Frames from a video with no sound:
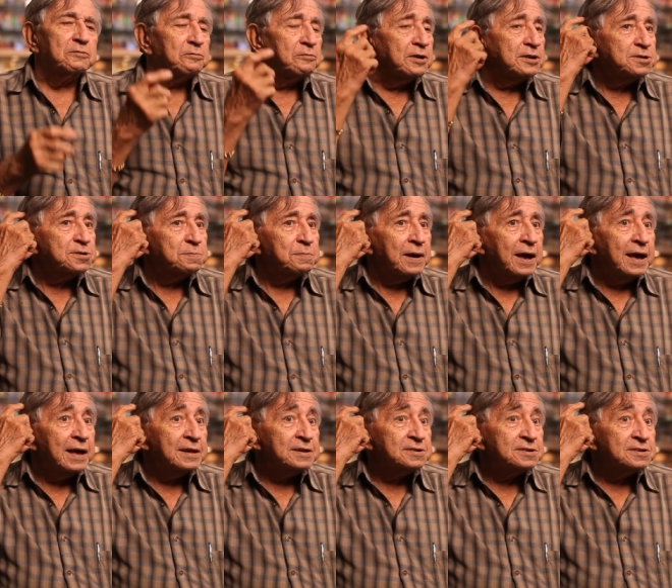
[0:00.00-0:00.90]
rich
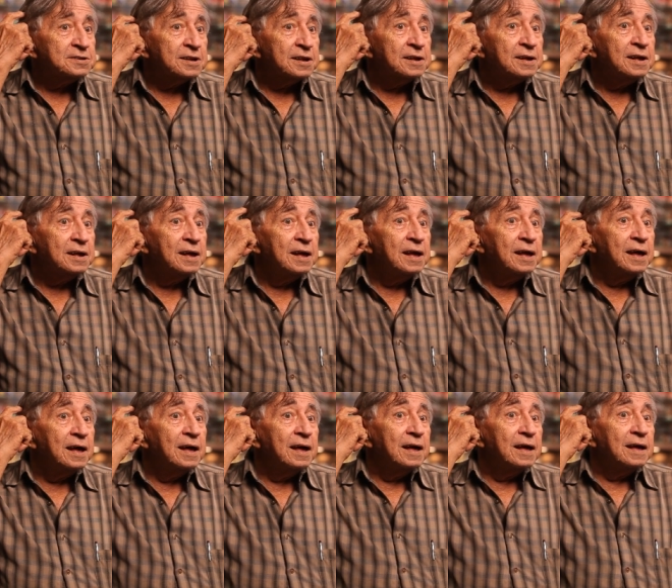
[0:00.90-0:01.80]
man's
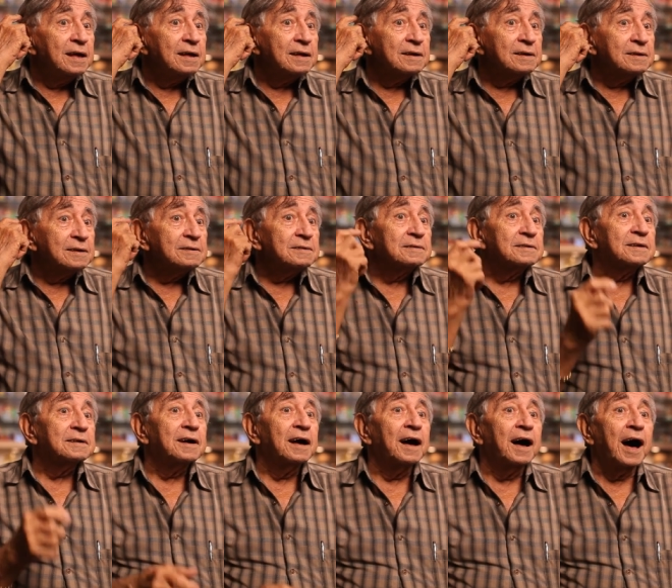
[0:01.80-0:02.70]
uh, uh,
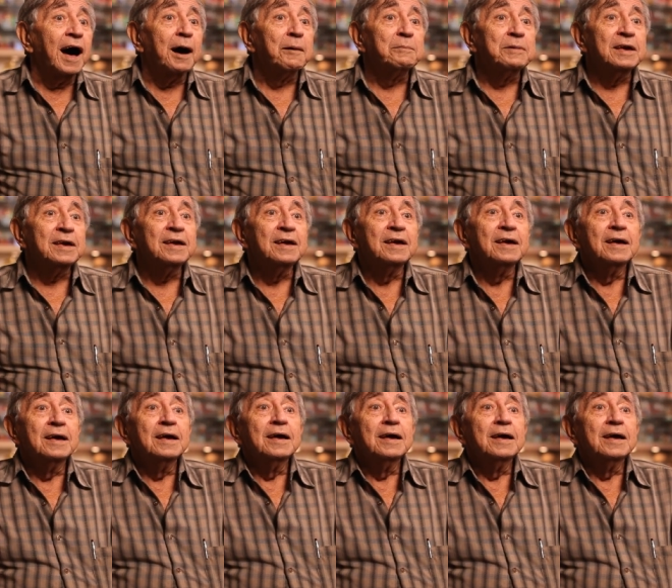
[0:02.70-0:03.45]
hobby.